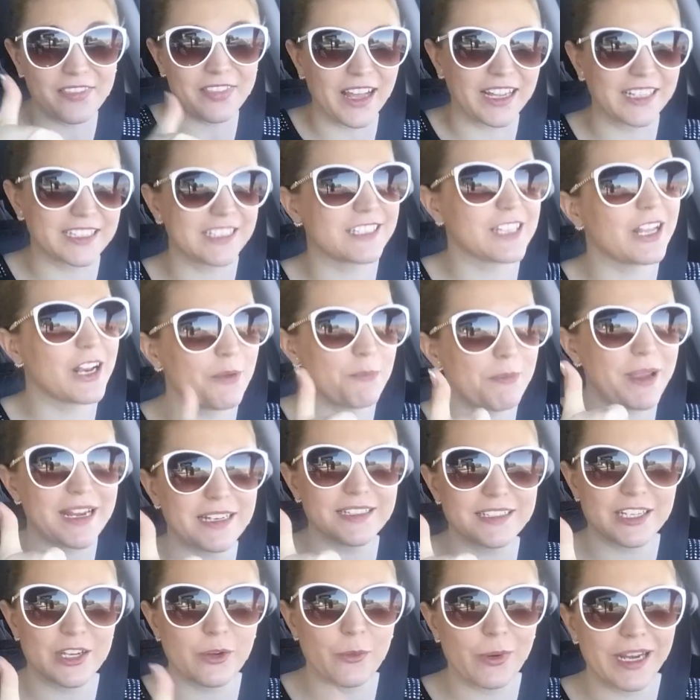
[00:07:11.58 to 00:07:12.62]
That's an
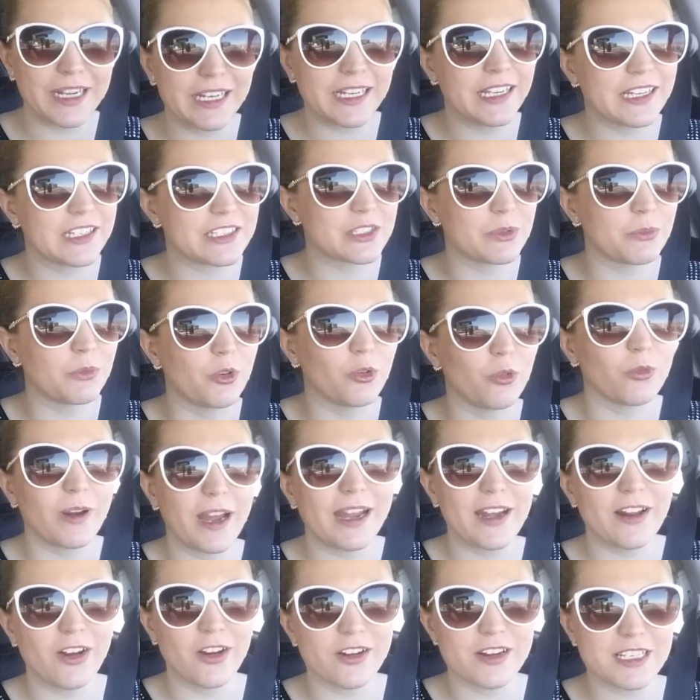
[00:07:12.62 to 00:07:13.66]
amazing way to get some
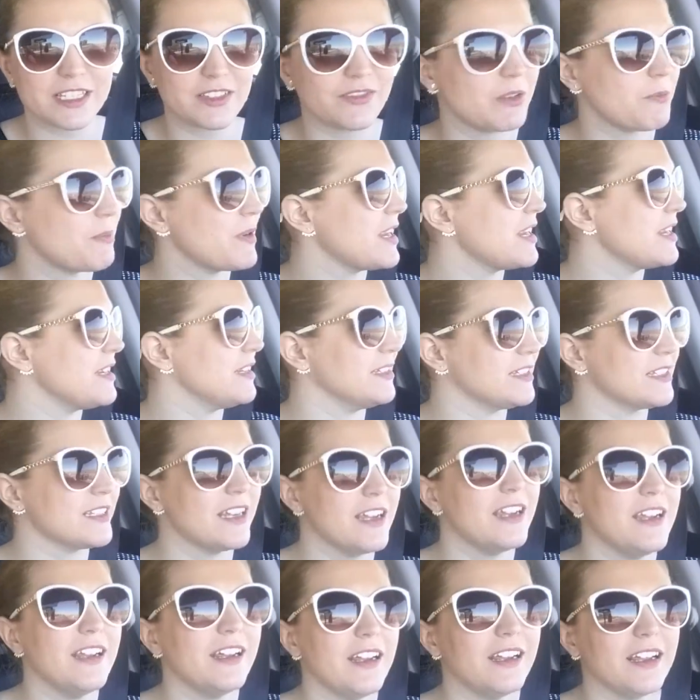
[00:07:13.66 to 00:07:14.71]
great RSVPs.
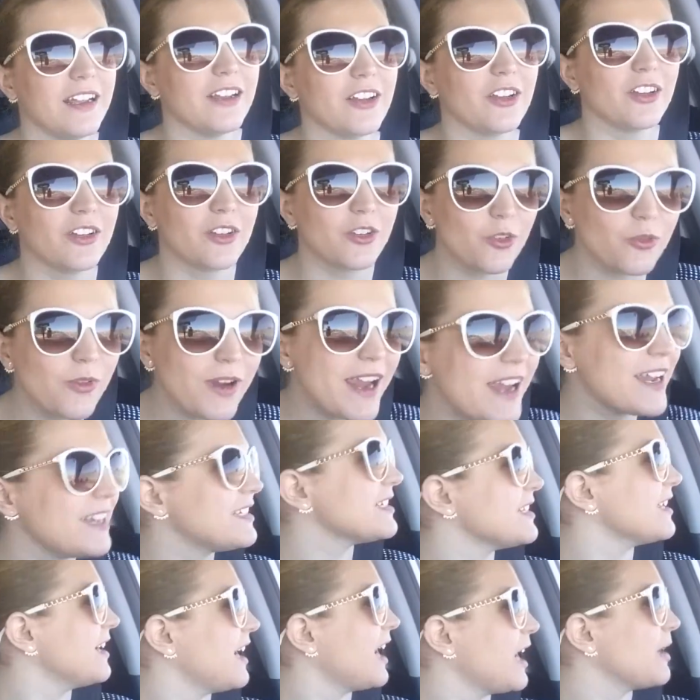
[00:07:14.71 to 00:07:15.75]

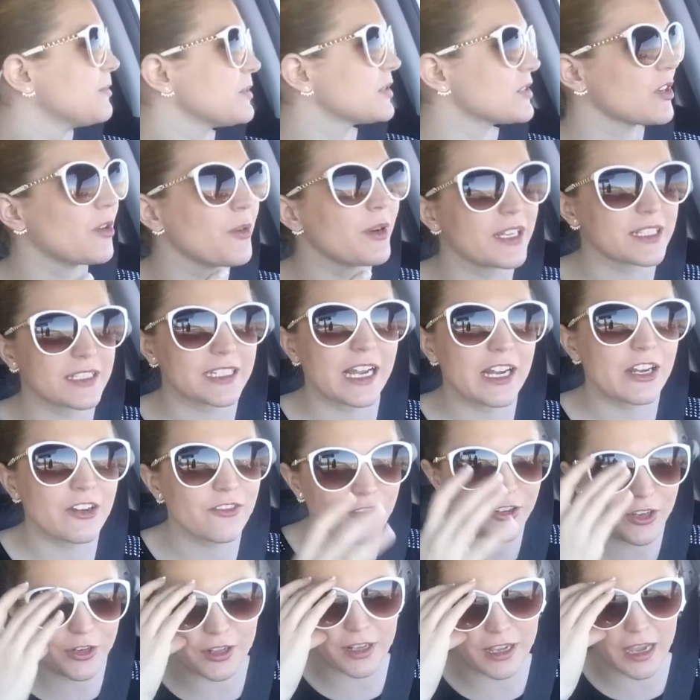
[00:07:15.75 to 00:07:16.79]
Great, I'm so
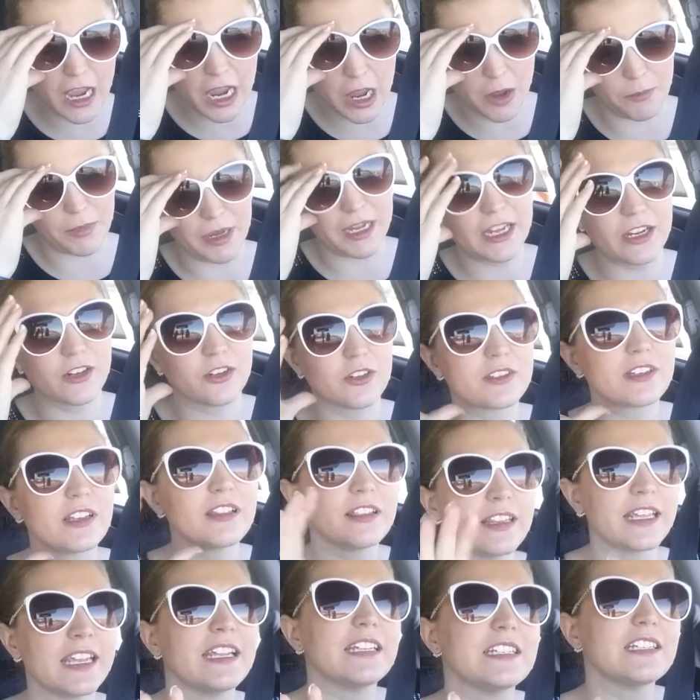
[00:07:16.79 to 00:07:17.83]
excited for you to come. Here's a
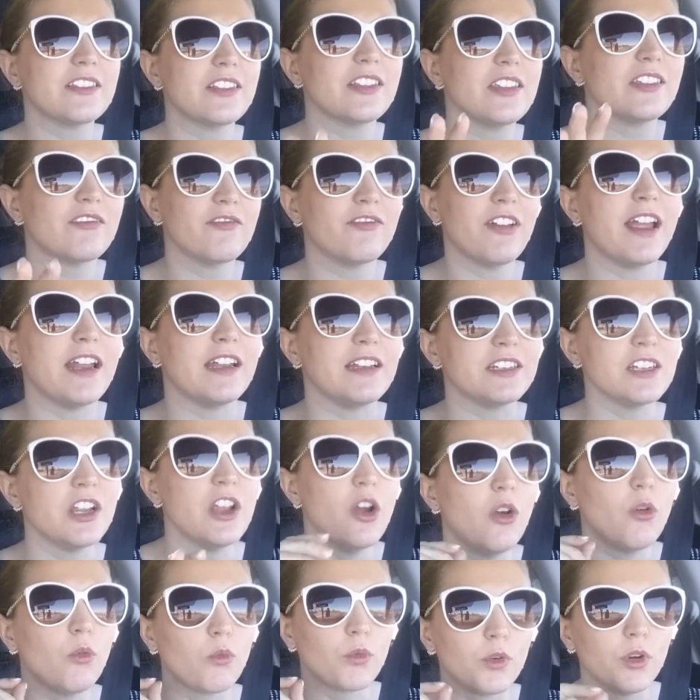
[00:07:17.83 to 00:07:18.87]
link to the event.
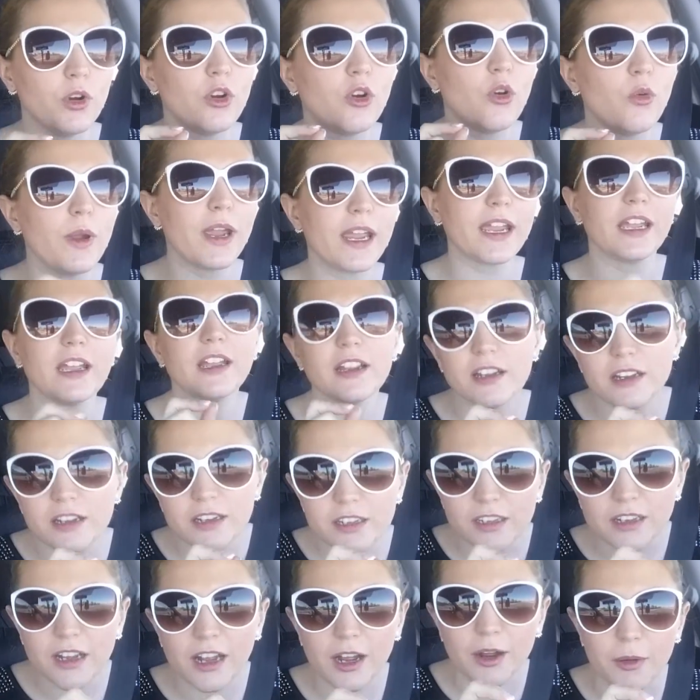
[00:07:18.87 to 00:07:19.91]
Real quick,
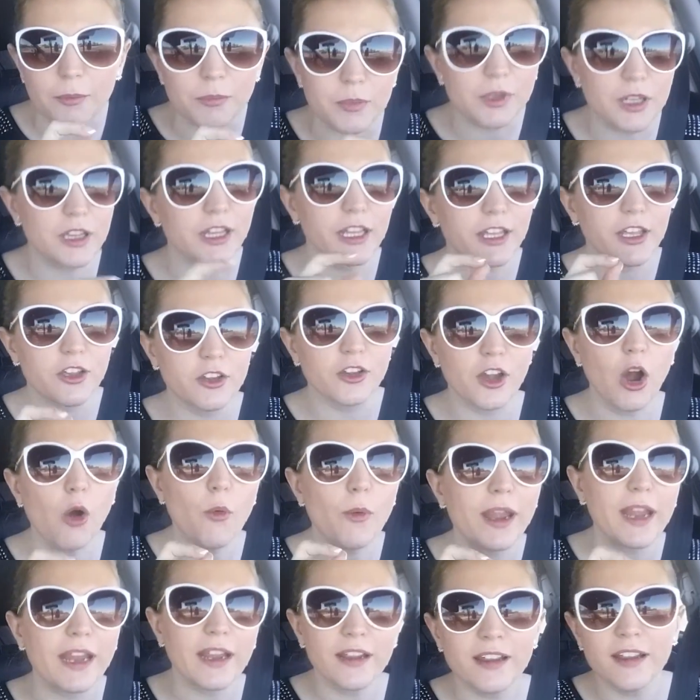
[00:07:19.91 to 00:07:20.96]
click
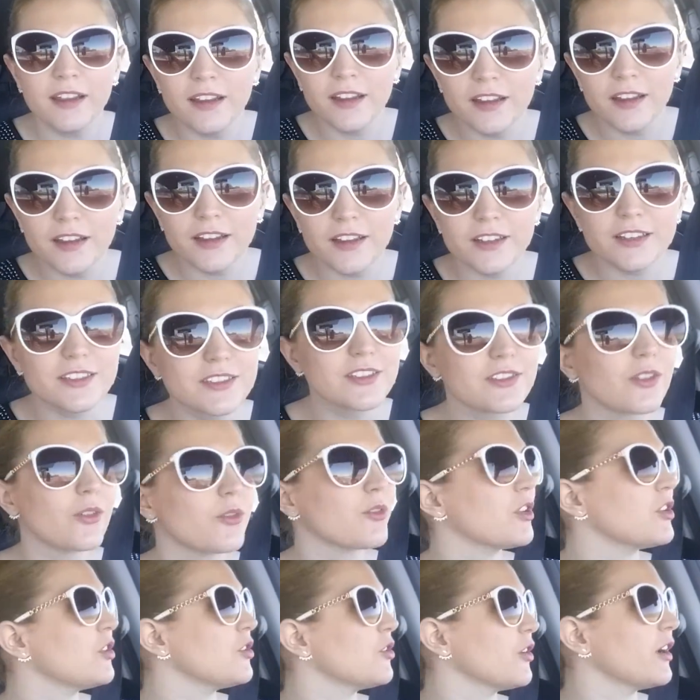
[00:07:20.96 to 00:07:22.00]
going
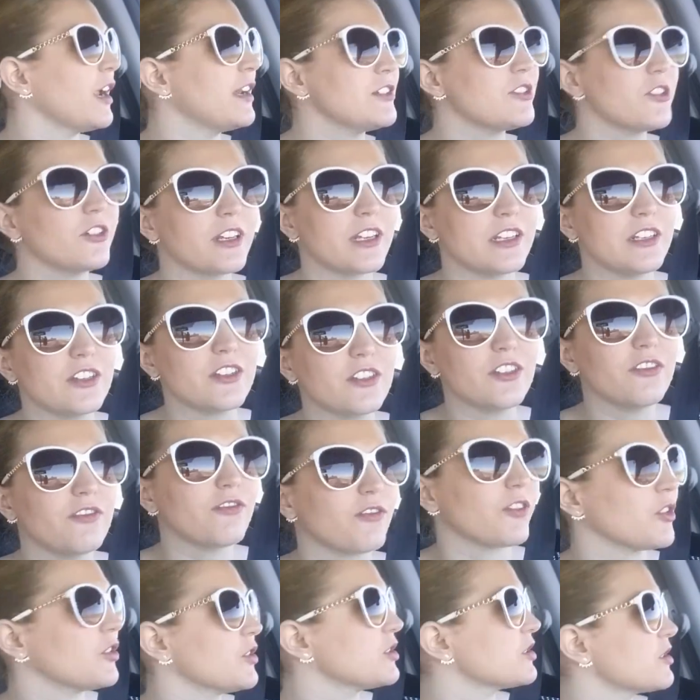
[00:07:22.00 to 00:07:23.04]
so that you're entered into the
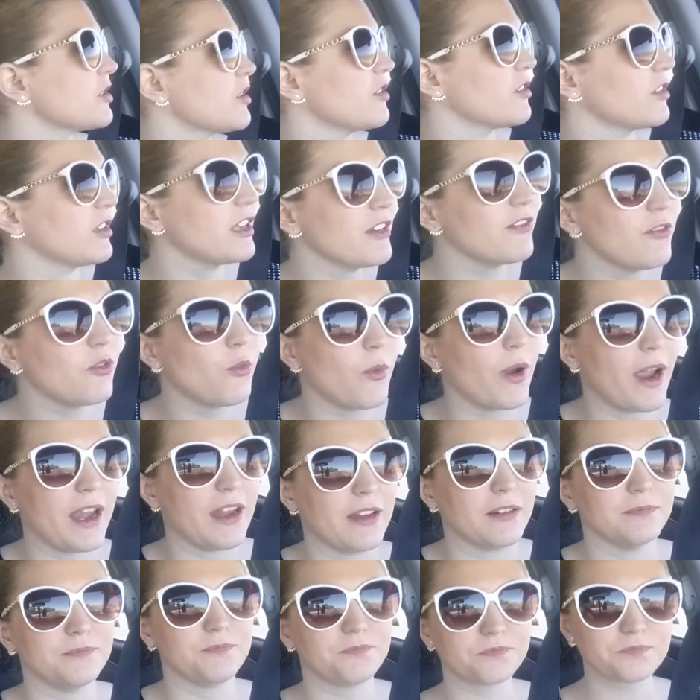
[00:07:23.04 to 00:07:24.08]
first giveaway.